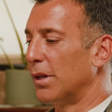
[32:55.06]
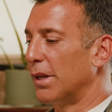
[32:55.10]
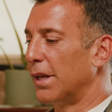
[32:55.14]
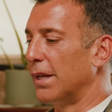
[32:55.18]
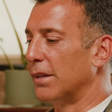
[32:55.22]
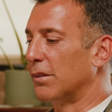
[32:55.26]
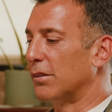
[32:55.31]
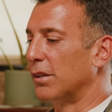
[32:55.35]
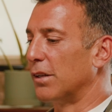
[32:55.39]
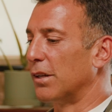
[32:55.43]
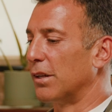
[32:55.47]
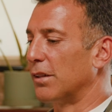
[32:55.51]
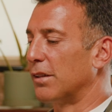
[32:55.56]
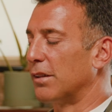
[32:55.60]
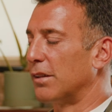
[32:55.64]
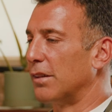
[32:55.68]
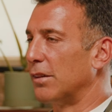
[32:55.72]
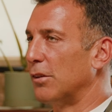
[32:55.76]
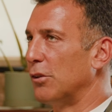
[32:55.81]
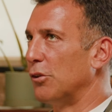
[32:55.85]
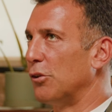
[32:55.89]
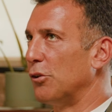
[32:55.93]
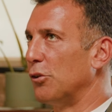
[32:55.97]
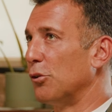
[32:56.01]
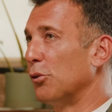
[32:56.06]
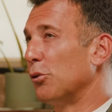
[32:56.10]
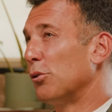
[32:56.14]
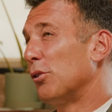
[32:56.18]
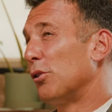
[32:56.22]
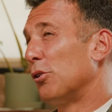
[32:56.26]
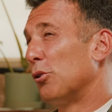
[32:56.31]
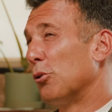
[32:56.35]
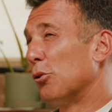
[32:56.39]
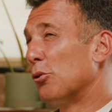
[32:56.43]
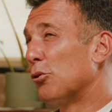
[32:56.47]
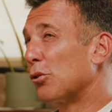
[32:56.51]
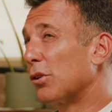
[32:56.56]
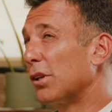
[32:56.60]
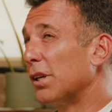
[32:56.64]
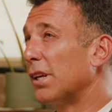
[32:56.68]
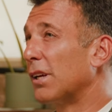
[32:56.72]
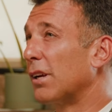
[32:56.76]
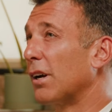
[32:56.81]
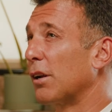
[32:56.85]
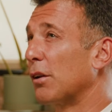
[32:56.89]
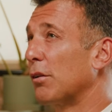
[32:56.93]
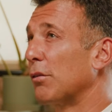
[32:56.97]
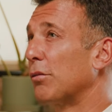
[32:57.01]
It's in a usually
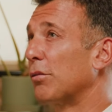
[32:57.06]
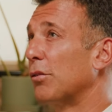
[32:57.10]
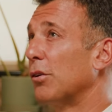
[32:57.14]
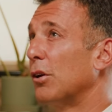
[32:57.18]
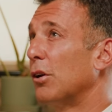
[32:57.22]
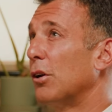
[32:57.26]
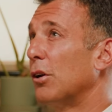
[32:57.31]
kind of